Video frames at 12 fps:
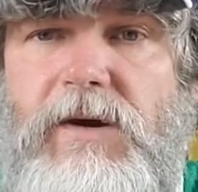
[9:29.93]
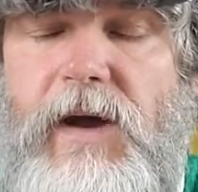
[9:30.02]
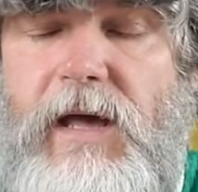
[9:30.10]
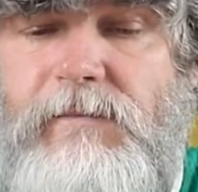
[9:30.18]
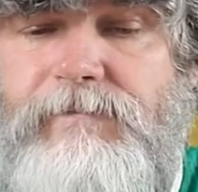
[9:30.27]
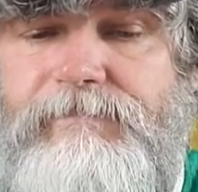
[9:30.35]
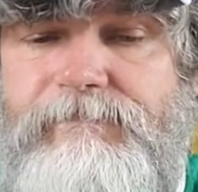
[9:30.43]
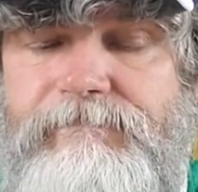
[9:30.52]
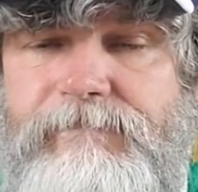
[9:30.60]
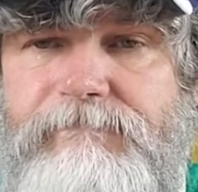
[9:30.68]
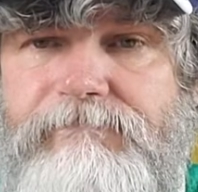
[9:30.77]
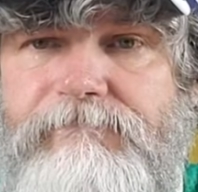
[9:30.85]
Well,
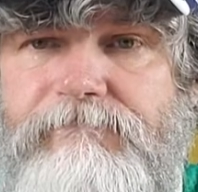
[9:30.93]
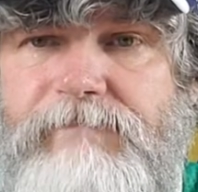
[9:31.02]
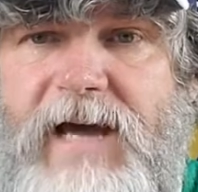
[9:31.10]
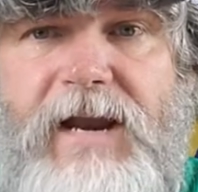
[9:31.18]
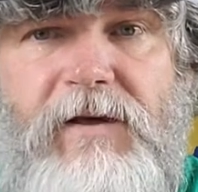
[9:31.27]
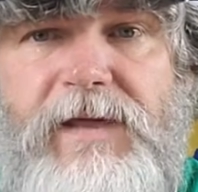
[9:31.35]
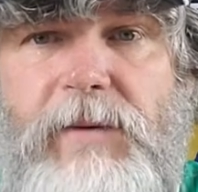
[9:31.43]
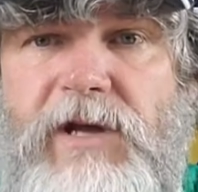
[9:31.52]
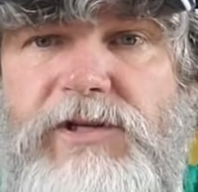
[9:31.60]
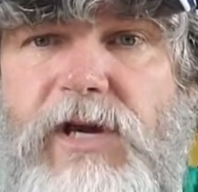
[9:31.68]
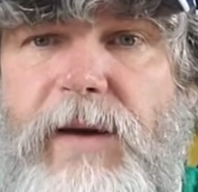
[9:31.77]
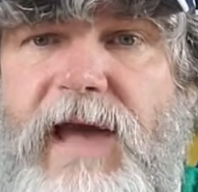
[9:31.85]
I don't think
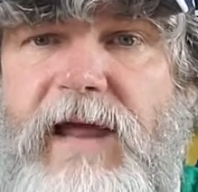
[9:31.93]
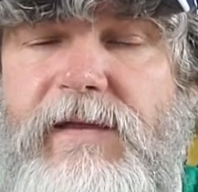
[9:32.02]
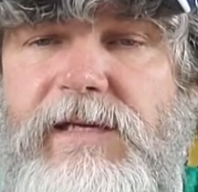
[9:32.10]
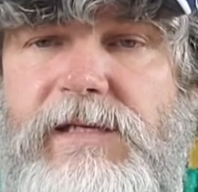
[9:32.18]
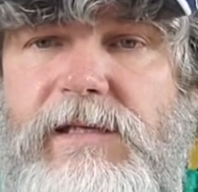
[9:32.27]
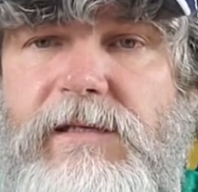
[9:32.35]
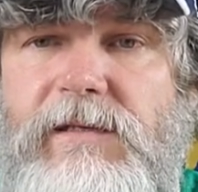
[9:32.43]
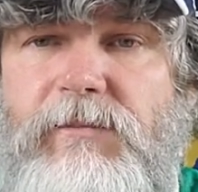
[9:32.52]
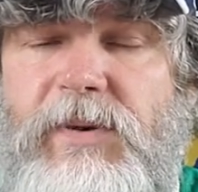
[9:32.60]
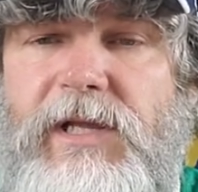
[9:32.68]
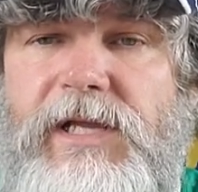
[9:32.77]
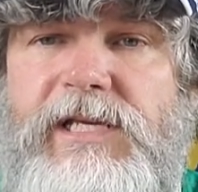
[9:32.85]
much will come out of this,
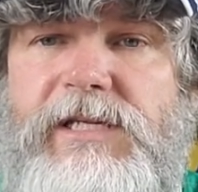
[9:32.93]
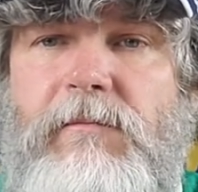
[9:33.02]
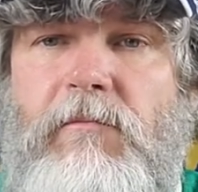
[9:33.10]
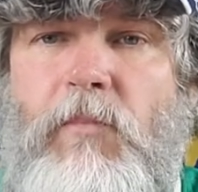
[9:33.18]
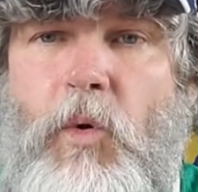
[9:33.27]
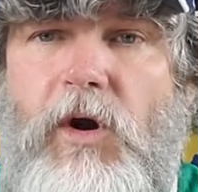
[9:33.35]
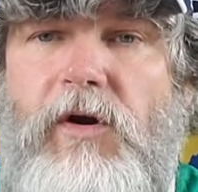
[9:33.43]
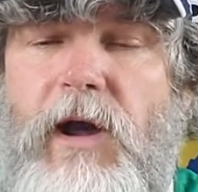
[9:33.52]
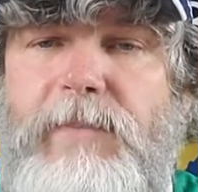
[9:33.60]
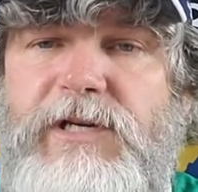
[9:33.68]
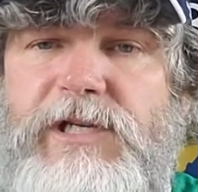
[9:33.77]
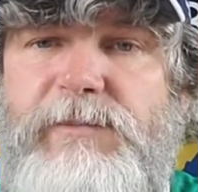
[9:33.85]
but at least more
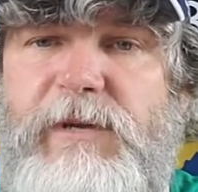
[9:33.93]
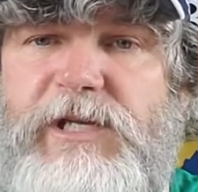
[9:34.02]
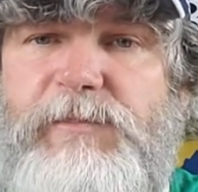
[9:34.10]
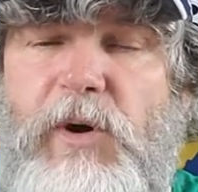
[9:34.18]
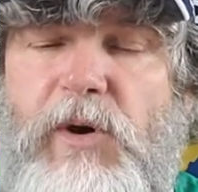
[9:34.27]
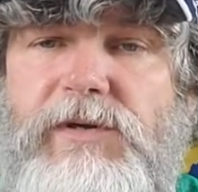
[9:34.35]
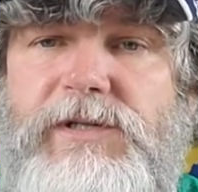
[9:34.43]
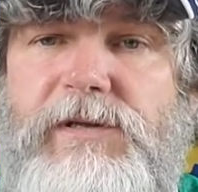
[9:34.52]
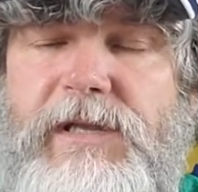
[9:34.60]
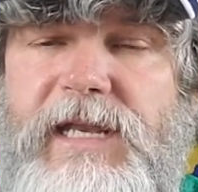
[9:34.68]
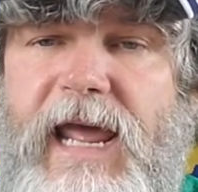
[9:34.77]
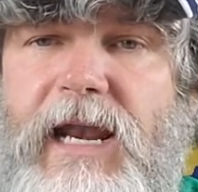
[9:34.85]
corruption has been exposed
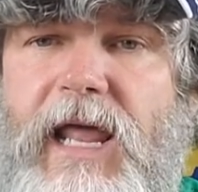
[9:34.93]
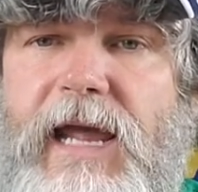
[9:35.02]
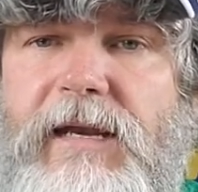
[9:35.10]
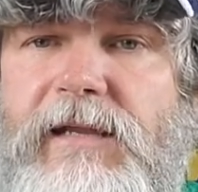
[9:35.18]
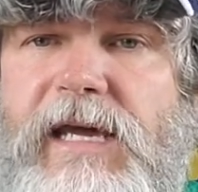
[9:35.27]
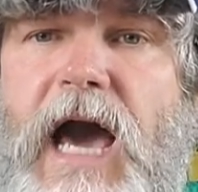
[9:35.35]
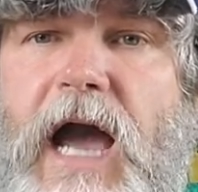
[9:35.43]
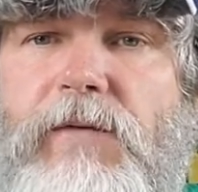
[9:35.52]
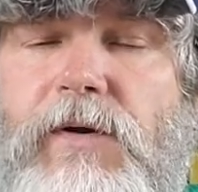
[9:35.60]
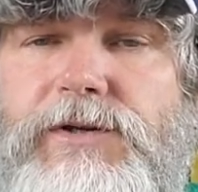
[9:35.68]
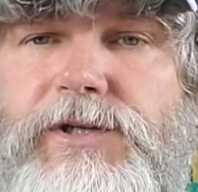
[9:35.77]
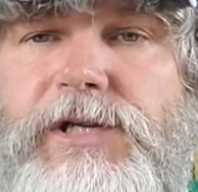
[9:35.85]
to the daylight. The
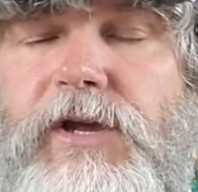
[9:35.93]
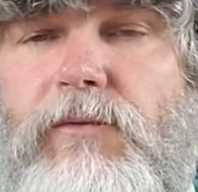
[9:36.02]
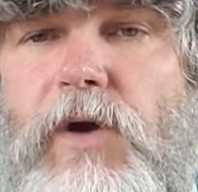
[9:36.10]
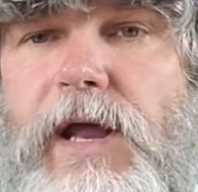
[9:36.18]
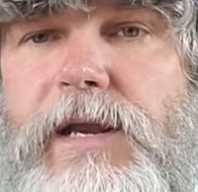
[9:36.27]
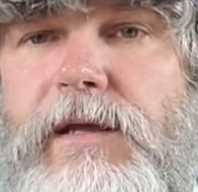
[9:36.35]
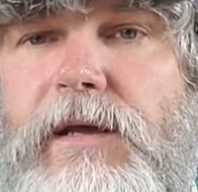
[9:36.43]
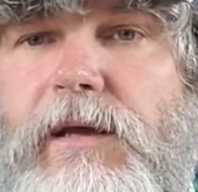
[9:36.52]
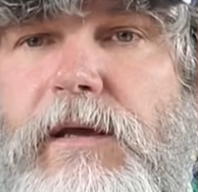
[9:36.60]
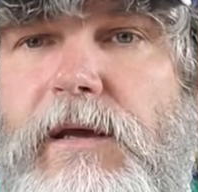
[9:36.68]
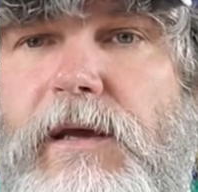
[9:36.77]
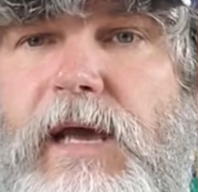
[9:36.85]
cockroaches can run,
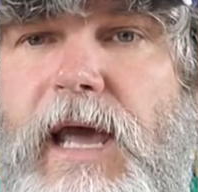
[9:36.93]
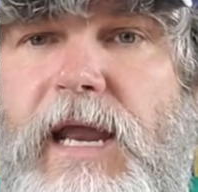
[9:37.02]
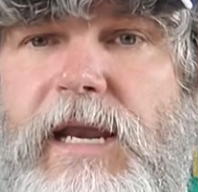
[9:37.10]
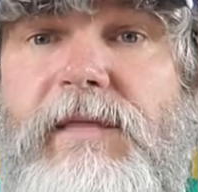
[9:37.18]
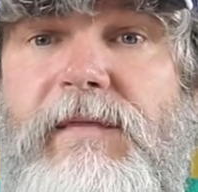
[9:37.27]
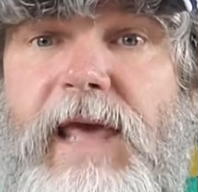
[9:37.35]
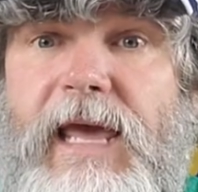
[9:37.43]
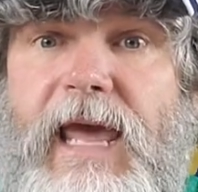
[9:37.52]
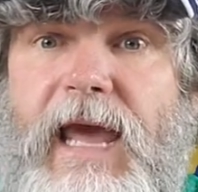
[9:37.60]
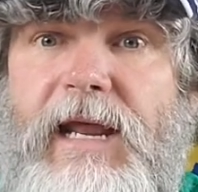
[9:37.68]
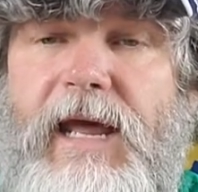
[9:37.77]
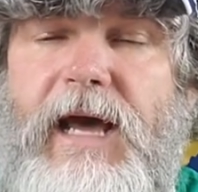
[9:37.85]
and they
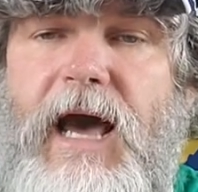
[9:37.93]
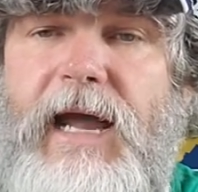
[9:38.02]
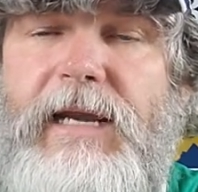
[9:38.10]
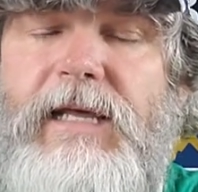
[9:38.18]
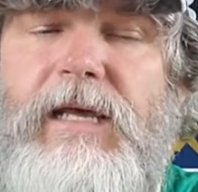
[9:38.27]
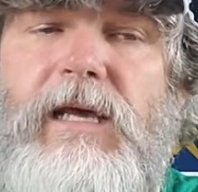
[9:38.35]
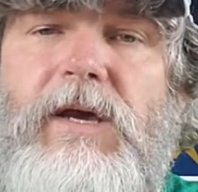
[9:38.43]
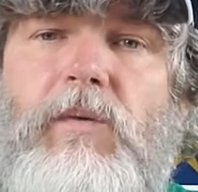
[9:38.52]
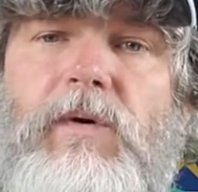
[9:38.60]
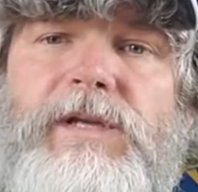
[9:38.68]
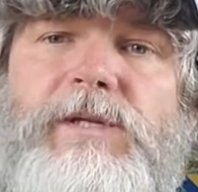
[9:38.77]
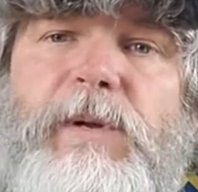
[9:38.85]
cannot hide.
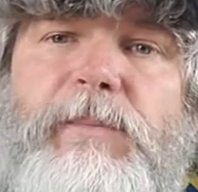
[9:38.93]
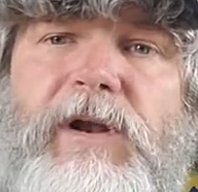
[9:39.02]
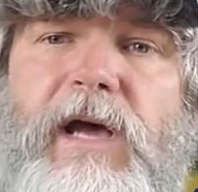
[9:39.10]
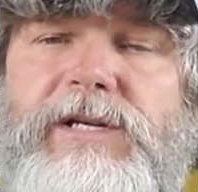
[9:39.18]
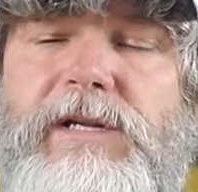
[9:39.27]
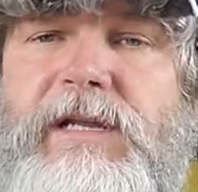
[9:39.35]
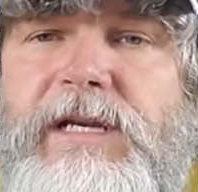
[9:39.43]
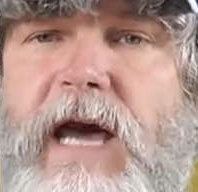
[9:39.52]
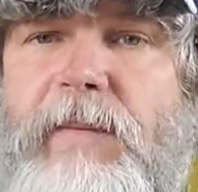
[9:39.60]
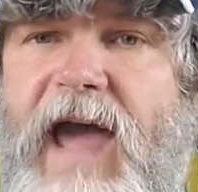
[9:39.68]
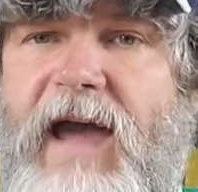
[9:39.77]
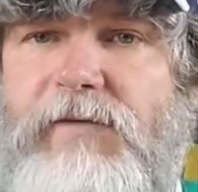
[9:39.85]
Well, this has been a production of the
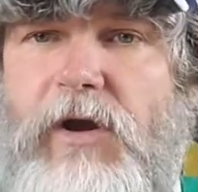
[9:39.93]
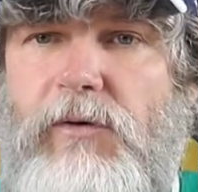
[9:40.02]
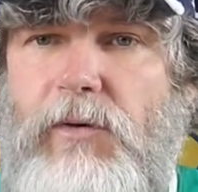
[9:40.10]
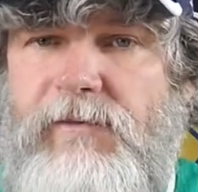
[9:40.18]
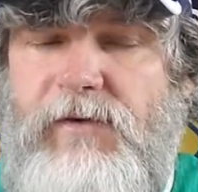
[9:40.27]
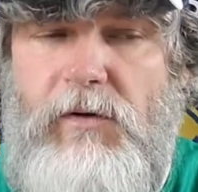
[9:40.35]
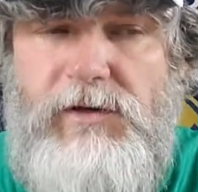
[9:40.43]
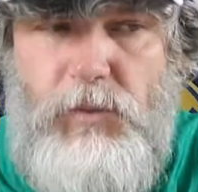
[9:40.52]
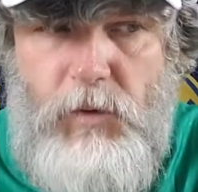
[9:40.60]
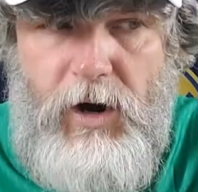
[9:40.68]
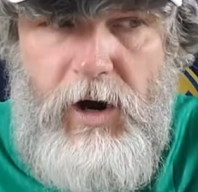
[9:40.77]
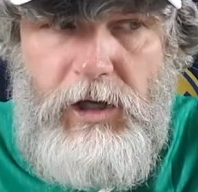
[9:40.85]
Indaba Africa Group, folks,
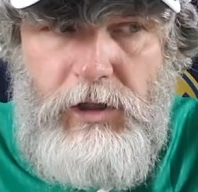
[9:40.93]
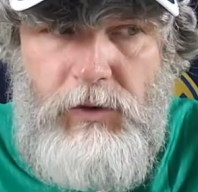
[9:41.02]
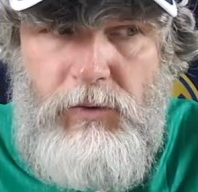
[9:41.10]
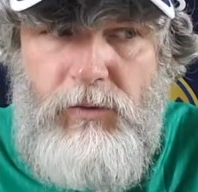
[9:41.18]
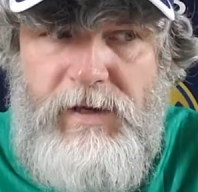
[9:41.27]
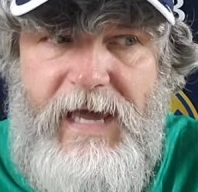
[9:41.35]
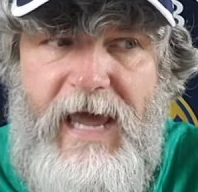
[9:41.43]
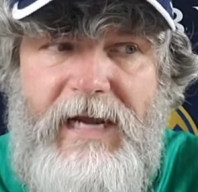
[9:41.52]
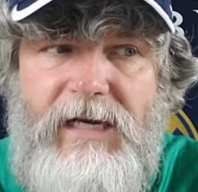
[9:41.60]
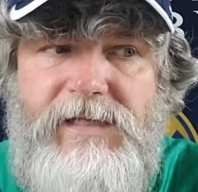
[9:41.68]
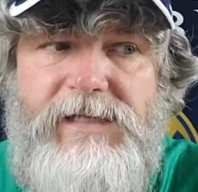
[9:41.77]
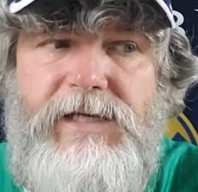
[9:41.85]
where you
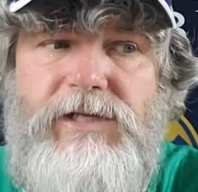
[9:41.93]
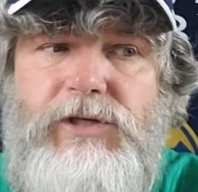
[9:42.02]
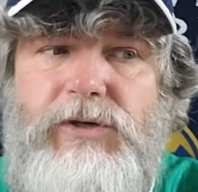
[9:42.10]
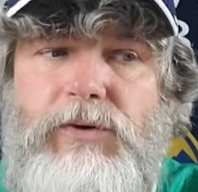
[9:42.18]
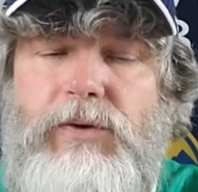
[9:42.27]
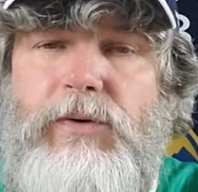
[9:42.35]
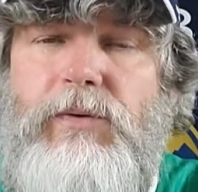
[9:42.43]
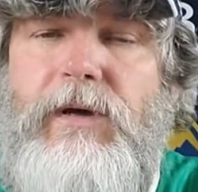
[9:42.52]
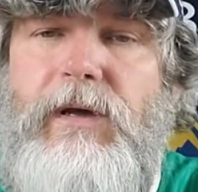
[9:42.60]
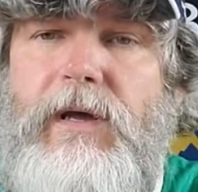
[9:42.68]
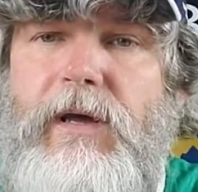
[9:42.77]
can listen to